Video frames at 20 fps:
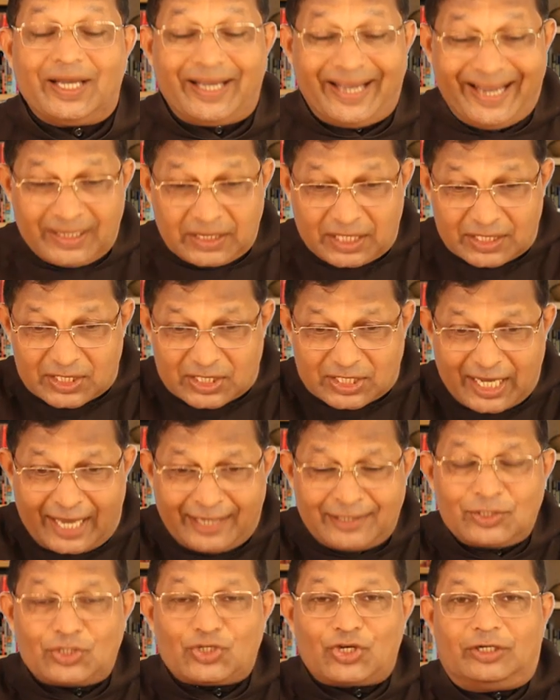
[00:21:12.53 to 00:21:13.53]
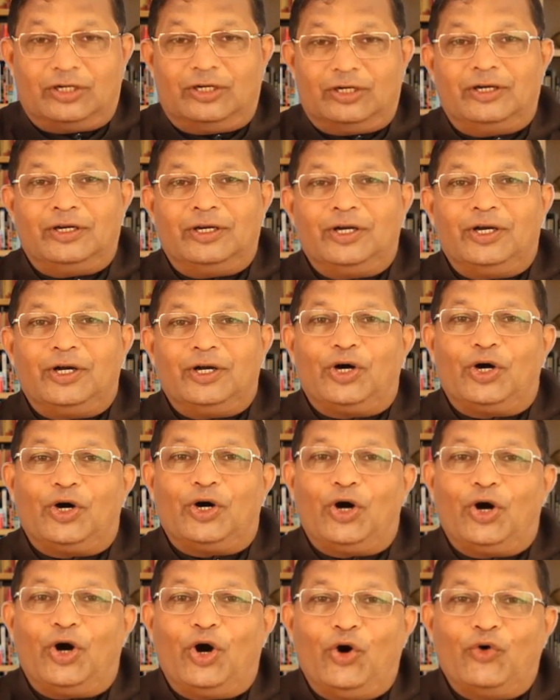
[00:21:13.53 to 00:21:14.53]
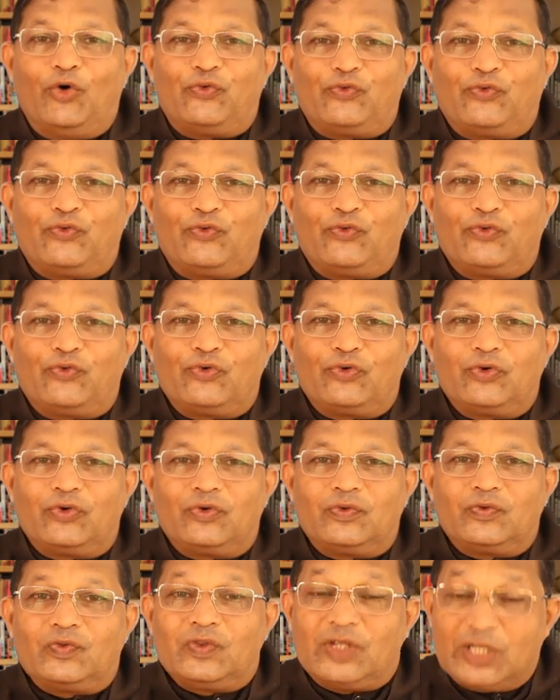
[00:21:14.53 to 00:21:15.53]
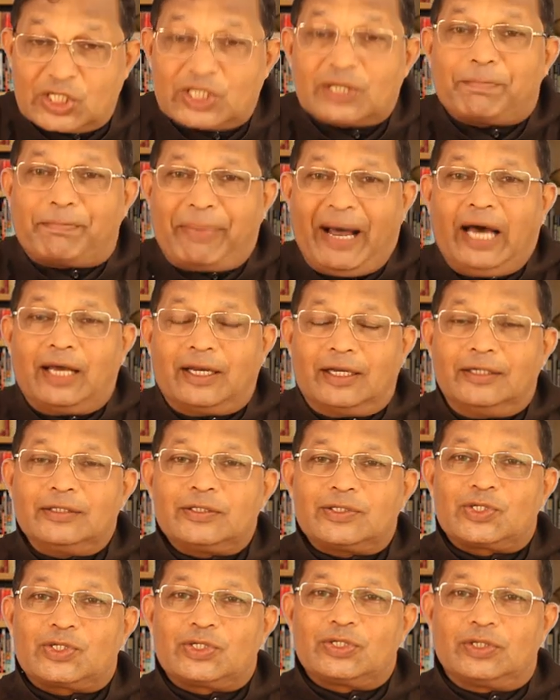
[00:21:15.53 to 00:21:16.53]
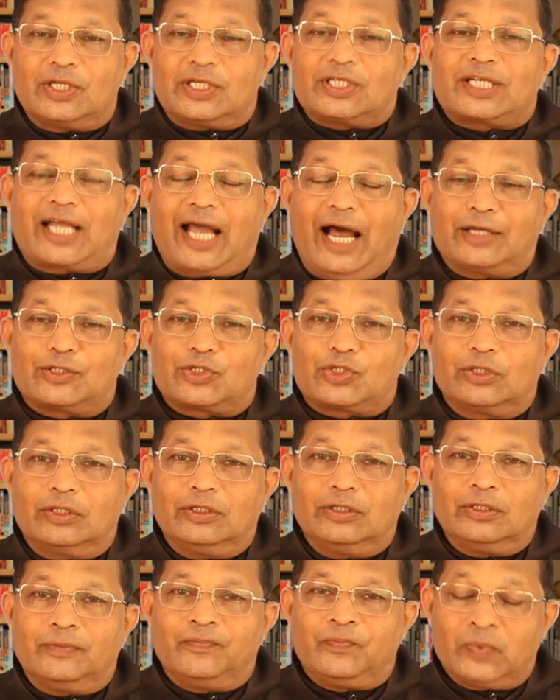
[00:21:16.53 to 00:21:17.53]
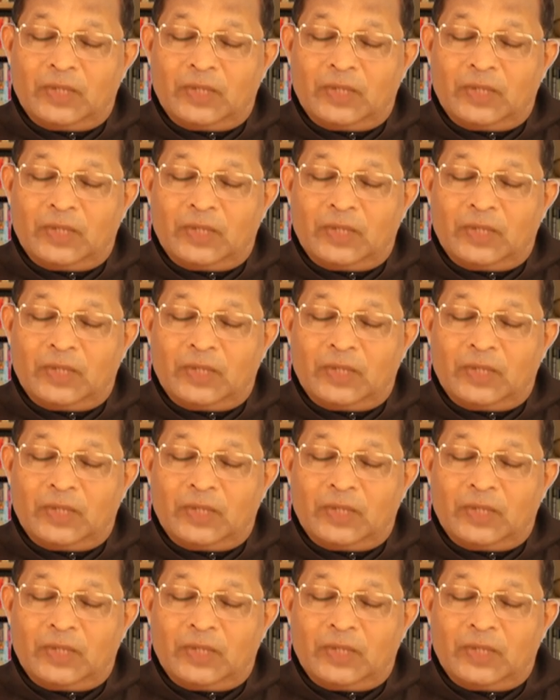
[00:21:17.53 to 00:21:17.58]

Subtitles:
In the center of this palace, this castle,